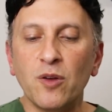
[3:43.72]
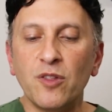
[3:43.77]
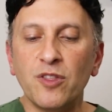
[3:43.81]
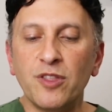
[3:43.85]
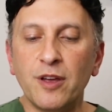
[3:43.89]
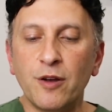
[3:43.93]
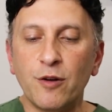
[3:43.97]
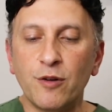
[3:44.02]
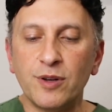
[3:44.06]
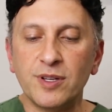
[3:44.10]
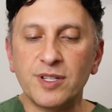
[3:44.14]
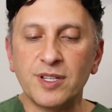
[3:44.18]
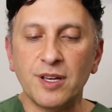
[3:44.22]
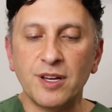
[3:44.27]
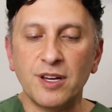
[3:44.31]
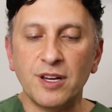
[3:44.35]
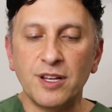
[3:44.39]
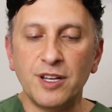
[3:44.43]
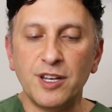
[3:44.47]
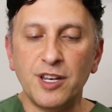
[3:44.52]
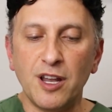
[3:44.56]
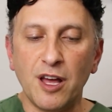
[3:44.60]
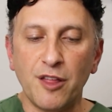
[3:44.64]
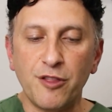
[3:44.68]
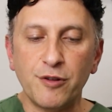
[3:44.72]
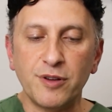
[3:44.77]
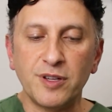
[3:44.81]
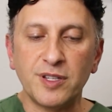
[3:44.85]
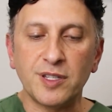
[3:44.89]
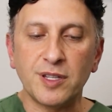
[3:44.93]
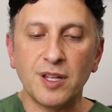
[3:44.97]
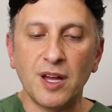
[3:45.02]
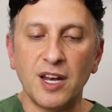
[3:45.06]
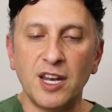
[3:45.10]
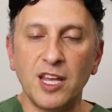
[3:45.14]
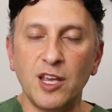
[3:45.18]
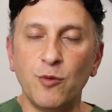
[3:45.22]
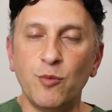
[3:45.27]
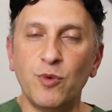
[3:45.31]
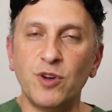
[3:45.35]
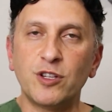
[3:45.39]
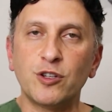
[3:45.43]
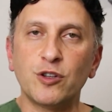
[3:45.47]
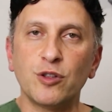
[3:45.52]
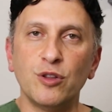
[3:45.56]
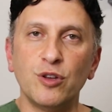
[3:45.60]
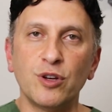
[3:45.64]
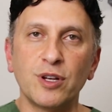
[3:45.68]
There is a, another study
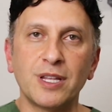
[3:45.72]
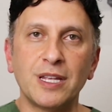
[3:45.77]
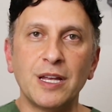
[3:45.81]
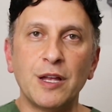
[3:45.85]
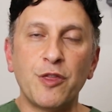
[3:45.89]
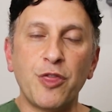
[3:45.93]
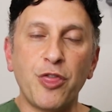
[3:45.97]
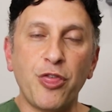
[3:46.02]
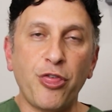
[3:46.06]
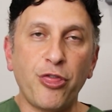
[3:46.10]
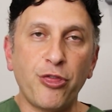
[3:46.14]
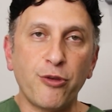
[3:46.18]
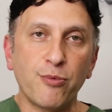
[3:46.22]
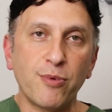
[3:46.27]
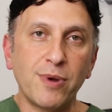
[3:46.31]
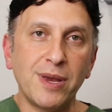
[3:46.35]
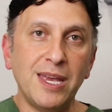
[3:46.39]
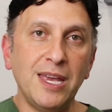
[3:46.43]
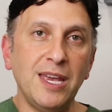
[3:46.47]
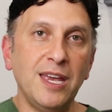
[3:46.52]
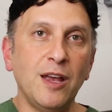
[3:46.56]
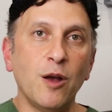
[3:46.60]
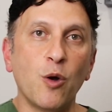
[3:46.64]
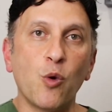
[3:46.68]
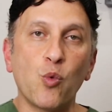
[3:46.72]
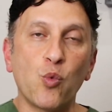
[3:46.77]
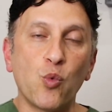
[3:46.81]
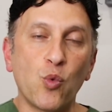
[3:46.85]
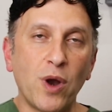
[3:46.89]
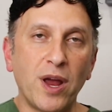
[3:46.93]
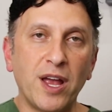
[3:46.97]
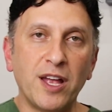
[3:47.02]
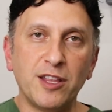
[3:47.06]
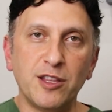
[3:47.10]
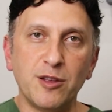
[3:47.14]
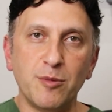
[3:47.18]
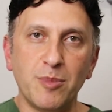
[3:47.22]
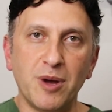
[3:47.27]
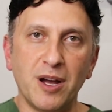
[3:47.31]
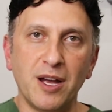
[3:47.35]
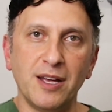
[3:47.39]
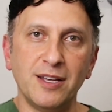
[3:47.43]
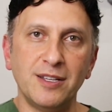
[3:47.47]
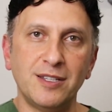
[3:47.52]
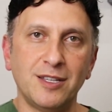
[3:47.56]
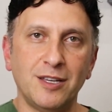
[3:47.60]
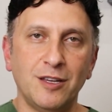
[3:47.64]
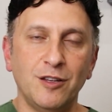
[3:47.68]
which looked at three
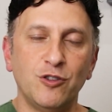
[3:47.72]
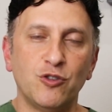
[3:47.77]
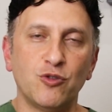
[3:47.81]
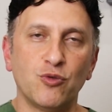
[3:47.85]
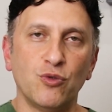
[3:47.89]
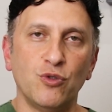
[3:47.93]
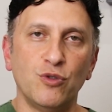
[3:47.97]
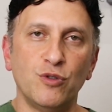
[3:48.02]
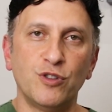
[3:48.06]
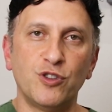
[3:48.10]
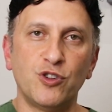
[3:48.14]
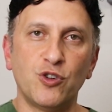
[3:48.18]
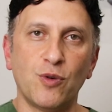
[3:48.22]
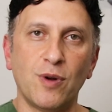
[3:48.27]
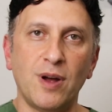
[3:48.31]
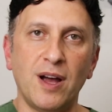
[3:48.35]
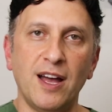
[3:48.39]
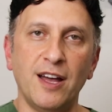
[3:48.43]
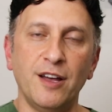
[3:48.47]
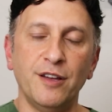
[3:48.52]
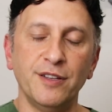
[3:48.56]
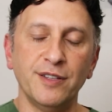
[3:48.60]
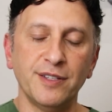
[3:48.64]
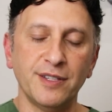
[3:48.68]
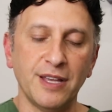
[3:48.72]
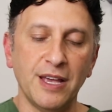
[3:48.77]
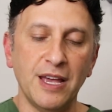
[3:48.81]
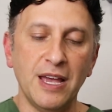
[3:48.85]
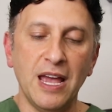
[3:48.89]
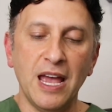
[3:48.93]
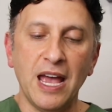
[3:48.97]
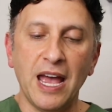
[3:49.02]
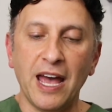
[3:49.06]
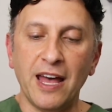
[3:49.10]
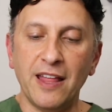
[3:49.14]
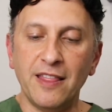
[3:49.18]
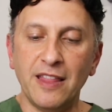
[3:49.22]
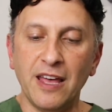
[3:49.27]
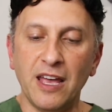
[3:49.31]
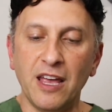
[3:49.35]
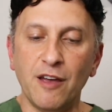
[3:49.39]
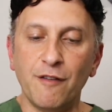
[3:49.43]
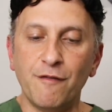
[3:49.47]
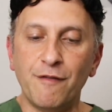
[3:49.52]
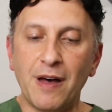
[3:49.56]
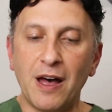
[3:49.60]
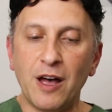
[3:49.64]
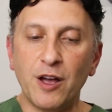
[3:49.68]
randomized controlled trials and
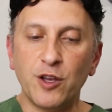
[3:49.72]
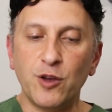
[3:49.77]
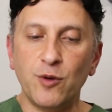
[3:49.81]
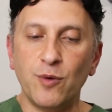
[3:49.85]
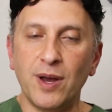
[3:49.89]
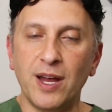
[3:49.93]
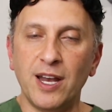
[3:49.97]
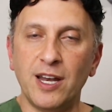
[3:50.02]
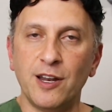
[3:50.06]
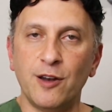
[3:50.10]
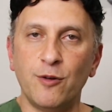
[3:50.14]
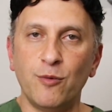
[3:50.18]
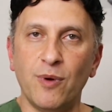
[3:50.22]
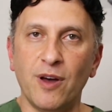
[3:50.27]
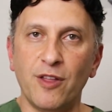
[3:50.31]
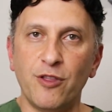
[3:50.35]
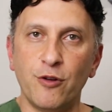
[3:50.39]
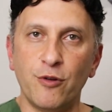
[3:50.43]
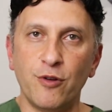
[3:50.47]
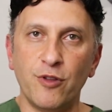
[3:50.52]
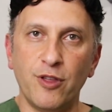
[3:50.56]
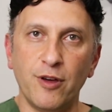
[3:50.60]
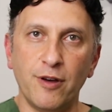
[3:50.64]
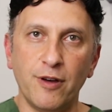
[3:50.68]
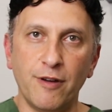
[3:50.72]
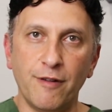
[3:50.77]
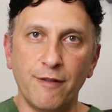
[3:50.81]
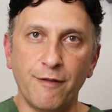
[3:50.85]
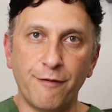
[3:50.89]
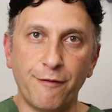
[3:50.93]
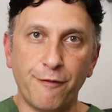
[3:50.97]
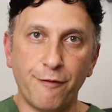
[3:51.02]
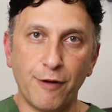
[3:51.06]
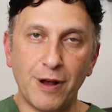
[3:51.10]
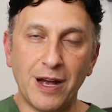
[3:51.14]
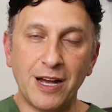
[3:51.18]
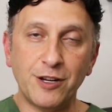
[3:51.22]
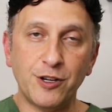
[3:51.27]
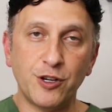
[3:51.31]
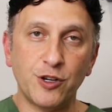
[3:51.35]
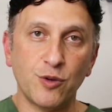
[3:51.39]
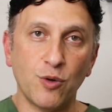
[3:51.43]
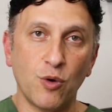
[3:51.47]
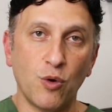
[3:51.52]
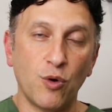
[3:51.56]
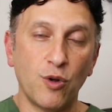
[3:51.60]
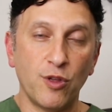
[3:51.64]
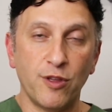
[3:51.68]
they evaluated whether the
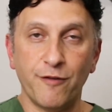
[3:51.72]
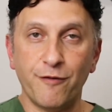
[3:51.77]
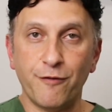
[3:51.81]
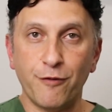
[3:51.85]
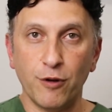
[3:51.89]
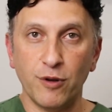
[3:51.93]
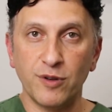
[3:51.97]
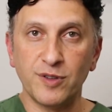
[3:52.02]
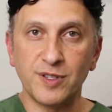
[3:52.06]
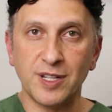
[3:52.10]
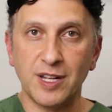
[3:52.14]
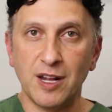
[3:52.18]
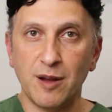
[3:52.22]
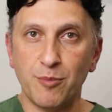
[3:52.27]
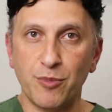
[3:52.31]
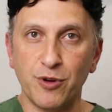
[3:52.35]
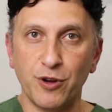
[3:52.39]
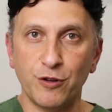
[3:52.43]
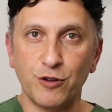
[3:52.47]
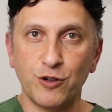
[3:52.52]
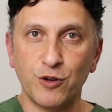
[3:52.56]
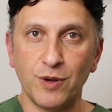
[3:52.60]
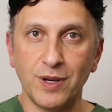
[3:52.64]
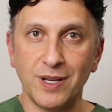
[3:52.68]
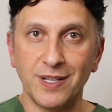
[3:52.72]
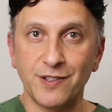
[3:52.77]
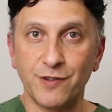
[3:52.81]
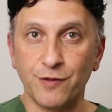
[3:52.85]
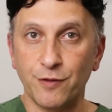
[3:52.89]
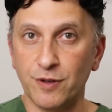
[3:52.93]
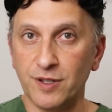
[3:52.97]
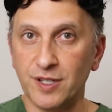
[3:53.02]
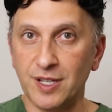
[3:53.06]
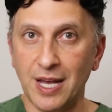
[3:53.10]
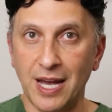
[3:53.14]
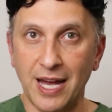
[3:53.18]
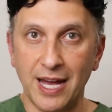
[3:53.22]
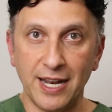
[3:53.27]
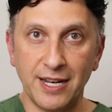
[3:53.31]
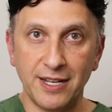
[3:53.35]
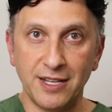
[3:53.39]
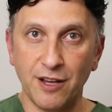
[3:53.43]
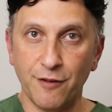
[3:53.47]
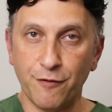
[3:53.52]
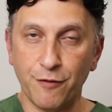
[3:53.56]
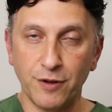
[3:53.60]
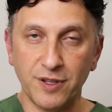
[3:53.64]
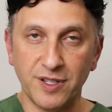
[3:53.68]
fresh or the frozen embryo transfers
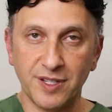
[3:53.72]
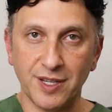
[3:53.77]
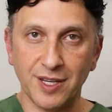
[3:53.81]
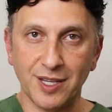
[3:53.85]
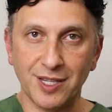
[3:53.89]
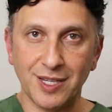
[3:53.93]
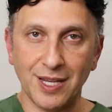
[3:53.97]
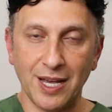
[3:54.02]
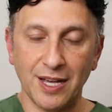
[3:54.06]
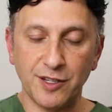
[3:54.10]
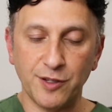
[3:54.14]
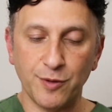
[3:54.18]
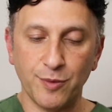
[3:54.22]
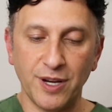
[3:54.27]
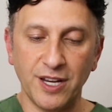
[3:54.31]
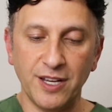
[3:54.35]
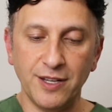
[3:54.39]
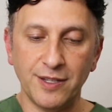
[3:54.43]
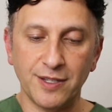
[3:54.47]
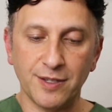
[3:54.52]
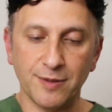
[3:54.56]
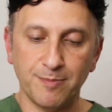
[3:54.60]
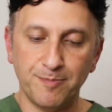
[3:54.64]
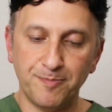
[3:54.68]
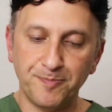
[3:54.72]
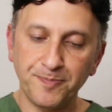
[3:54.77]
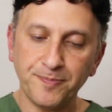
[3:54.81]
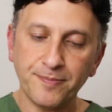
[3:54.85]
had different success rates